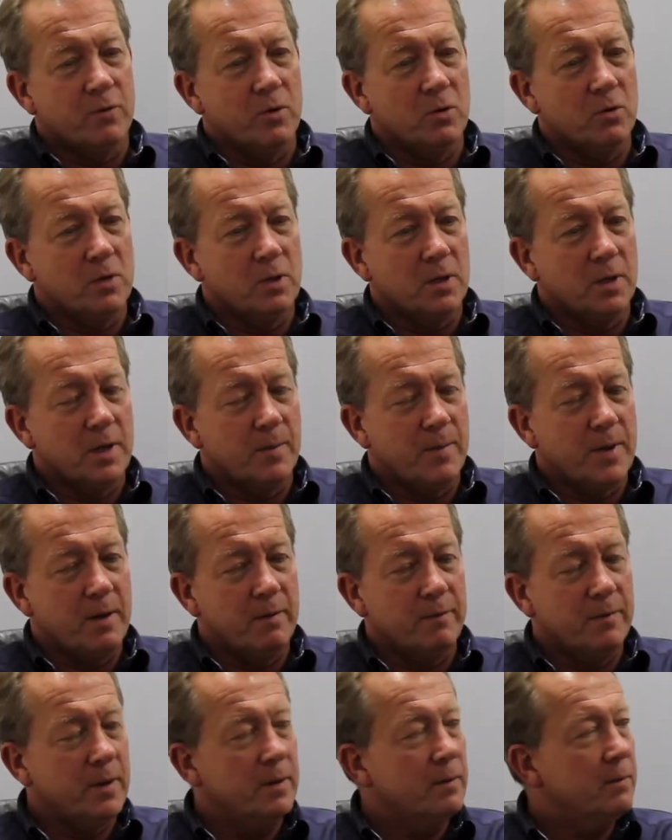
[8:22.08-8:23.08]
through, can come
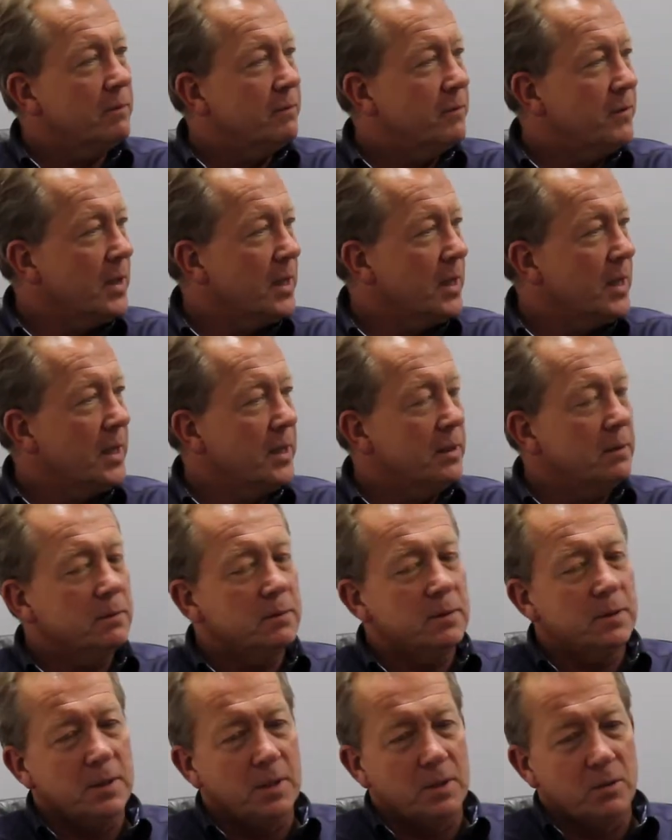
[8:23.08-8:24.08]
out of it thinking,
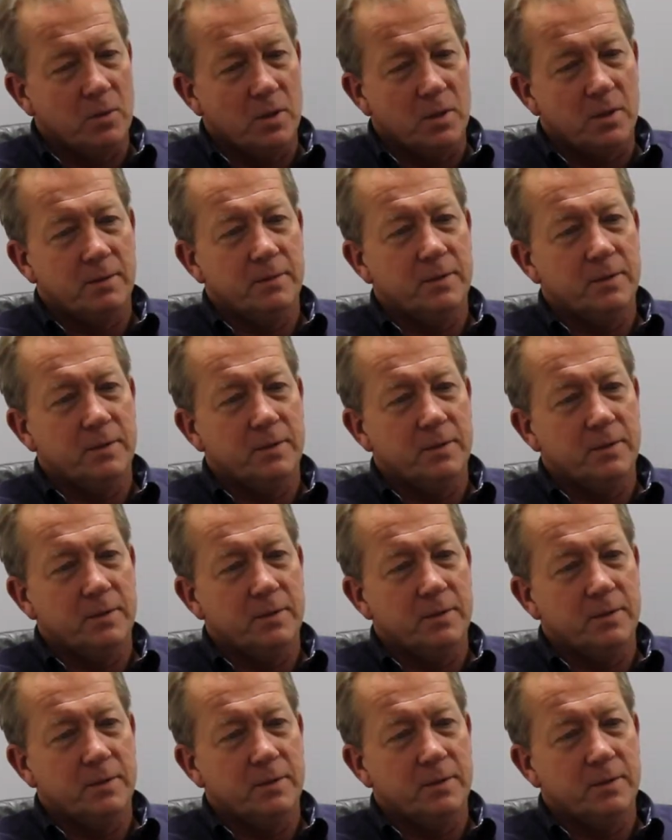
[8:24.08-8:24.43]
you know what?